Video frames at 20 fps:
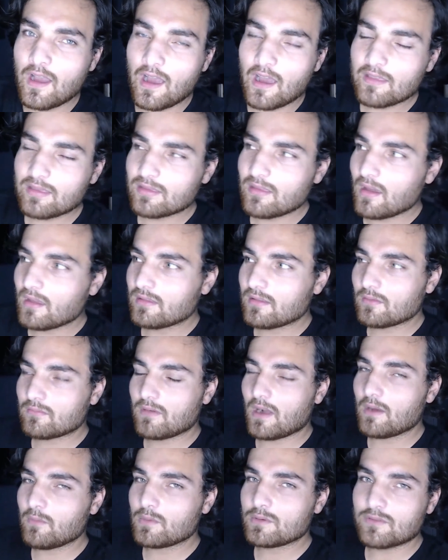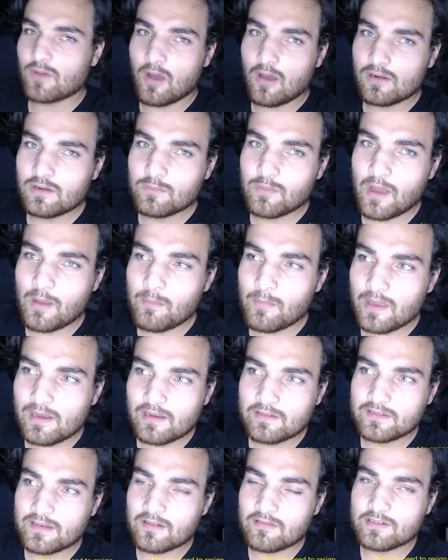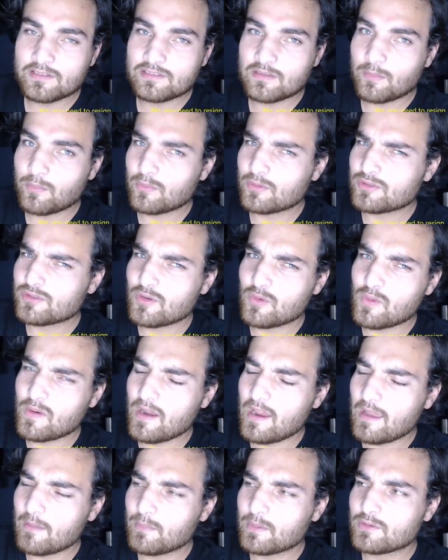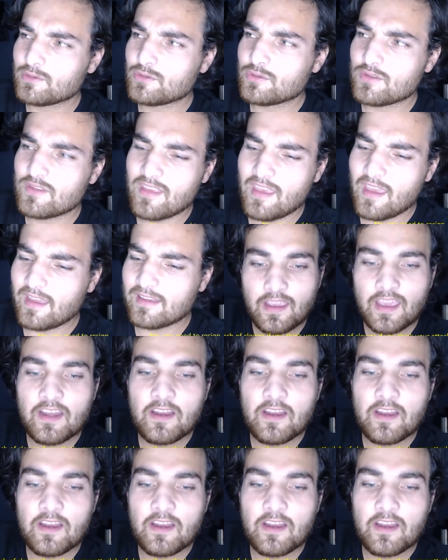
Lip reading: I thought the right was all about military support, so what happened to that?